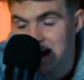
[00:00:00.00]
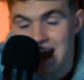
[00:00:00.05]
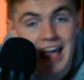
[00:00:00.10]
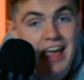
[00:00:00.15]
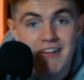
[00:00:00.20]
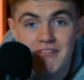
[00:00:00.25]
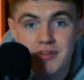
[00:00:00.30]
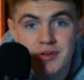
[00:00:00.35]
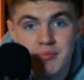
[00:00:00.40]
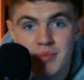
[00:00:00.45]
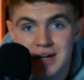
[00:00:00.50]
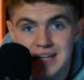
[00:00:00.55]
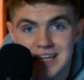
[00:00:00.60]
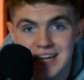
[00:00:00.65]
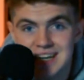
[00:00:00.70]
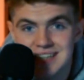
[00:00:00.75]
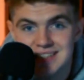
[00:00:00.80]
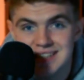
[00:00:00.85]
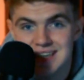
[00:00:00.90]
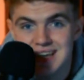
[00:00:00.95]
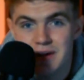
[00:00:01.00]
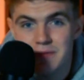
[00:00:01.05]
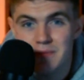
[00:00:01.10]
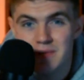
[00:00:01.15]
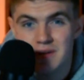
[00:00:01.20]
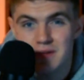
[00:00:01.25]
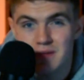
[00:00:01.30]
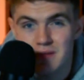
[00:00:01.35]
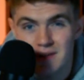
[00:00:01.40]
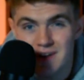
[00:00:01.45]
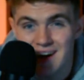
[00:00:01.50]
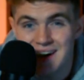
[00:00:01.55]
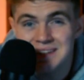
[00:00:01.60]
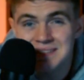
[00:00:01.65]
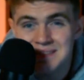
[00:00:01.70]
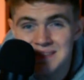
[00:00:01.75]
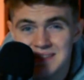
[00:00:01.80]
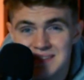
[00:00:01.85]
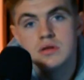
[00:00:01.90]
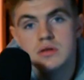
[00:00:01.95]
everybody has to get rid of their
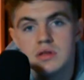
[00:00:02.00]
guns?